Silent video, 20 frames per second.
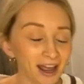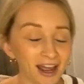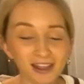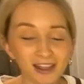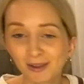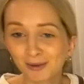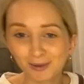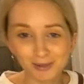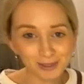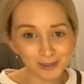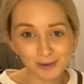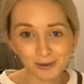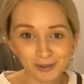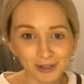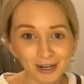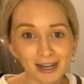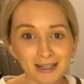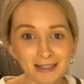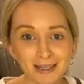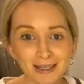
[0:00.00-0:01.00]
And there was not
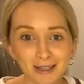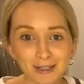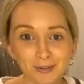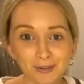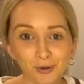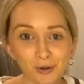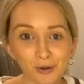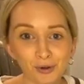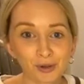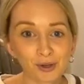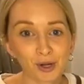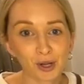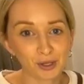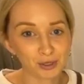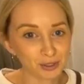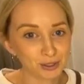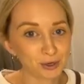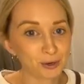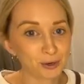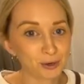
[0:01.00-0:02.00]
an excess of
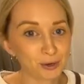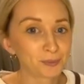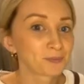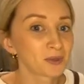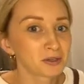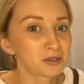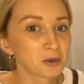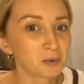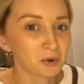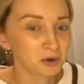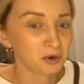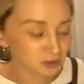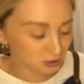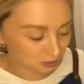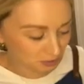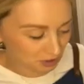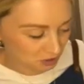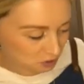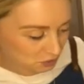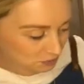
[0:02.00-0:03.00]
coconut. So don't worry
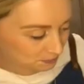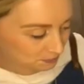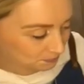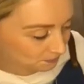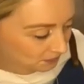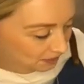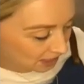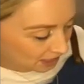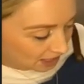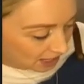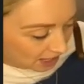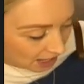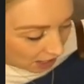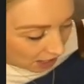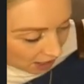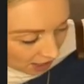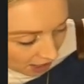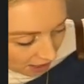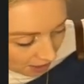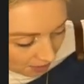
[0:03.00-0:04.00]
too much.
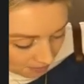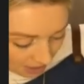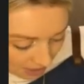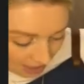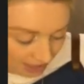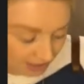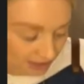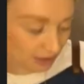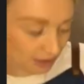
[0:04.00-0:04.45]
Then